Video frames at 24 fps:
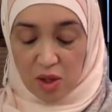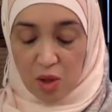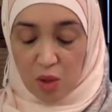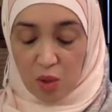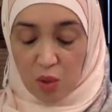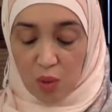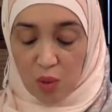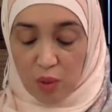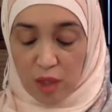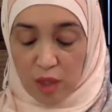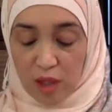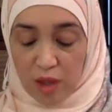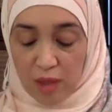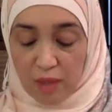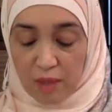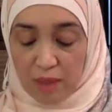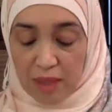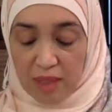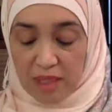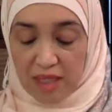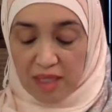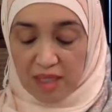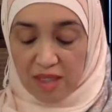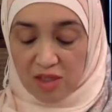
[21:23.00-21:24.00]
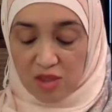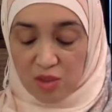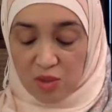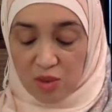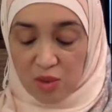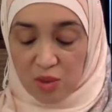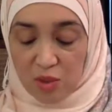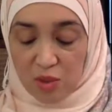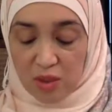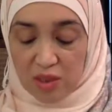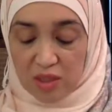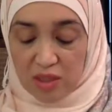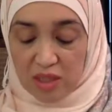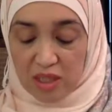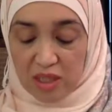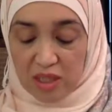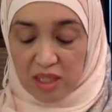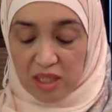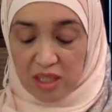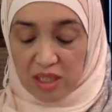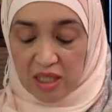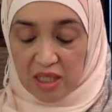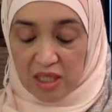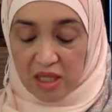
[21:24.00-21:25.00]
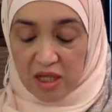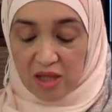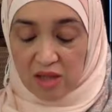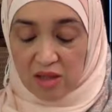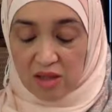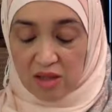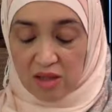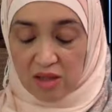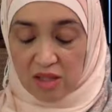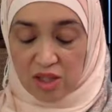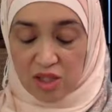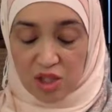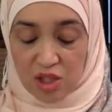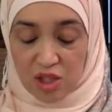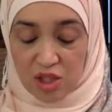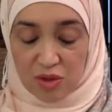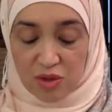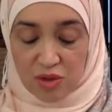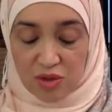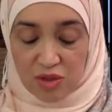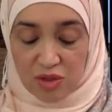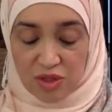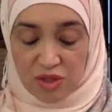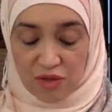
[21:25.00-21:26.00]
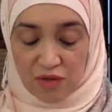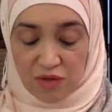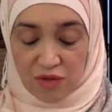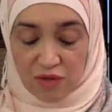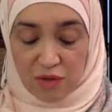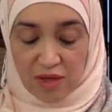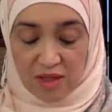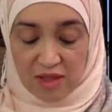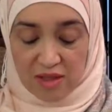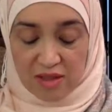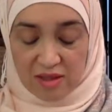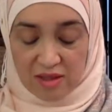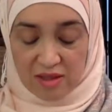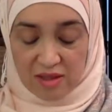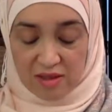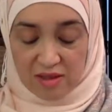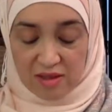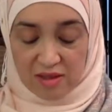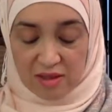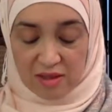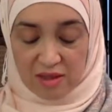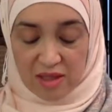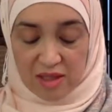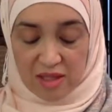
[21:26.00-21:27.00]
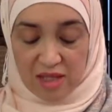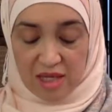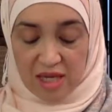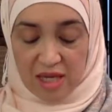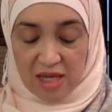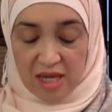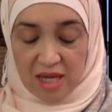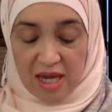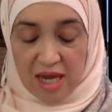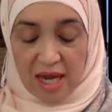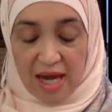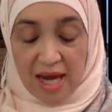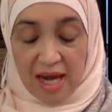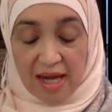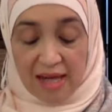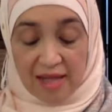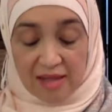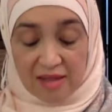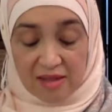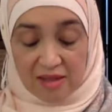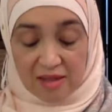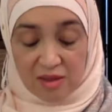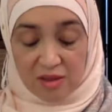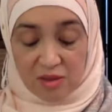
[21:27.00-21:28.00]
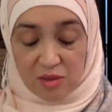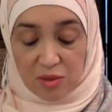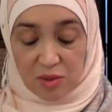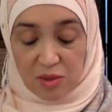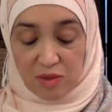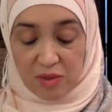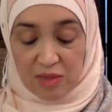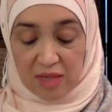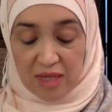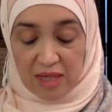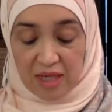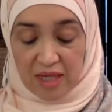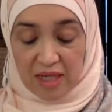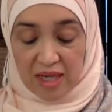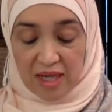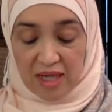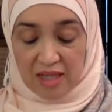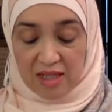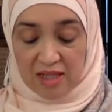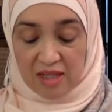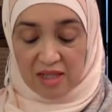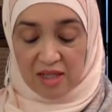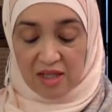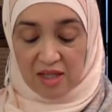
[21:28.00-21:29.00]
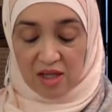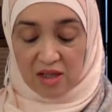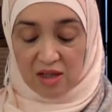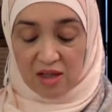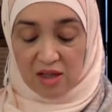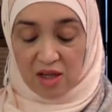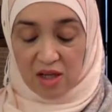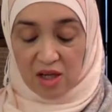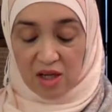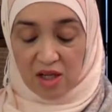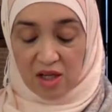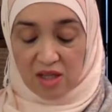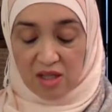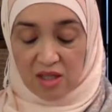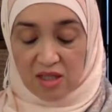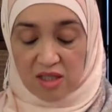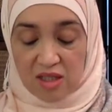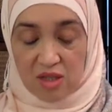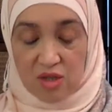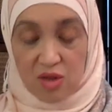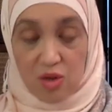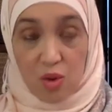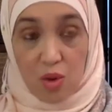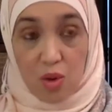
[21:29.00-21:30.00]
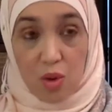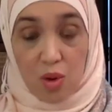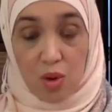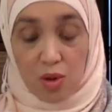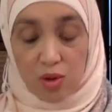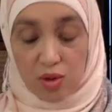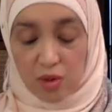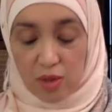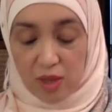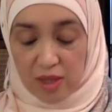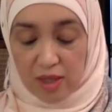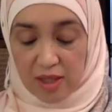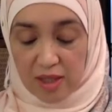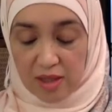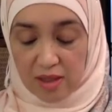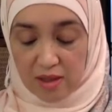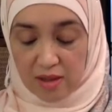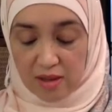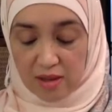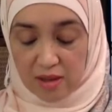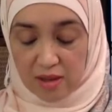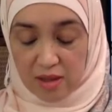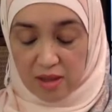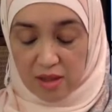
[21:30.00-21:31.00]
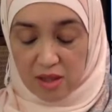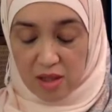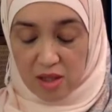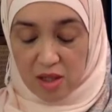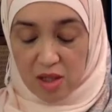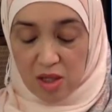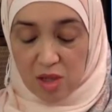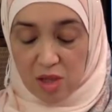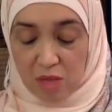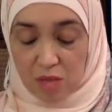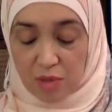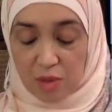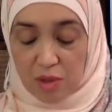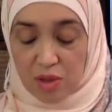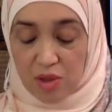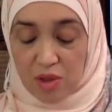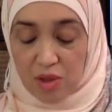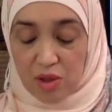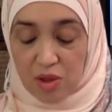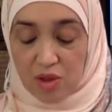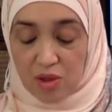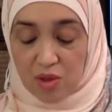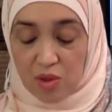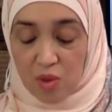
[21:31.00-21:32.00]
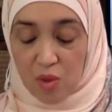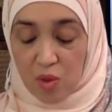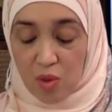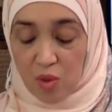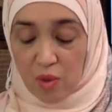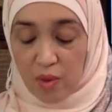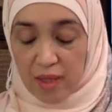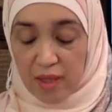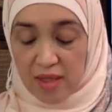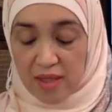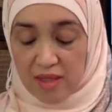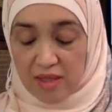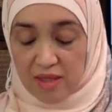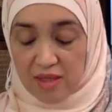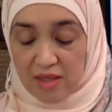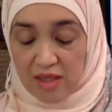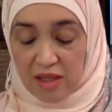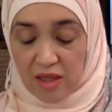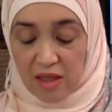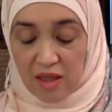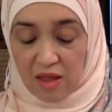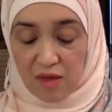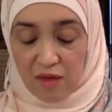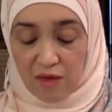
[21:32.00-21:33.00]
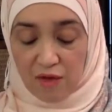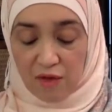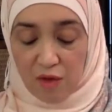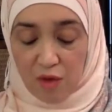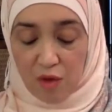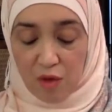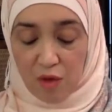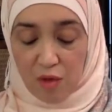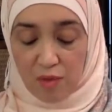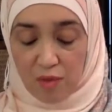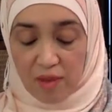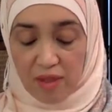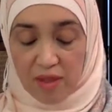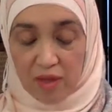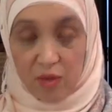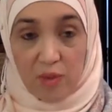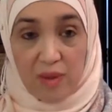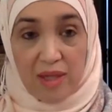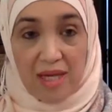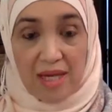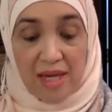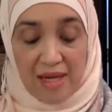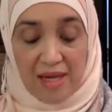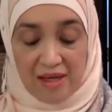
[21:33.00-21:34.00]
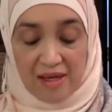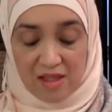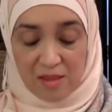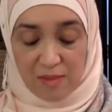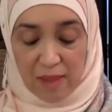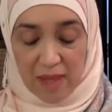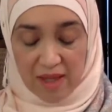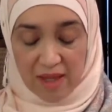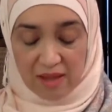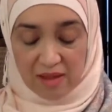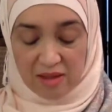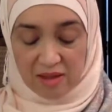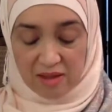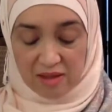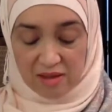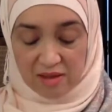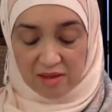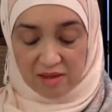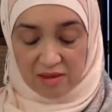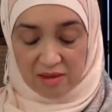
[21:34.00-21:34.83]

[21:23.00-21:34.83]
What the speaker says: we are pleased with what Allah chooses for us. And we realize that Allah answers all du'a, but not always in the form that we expect.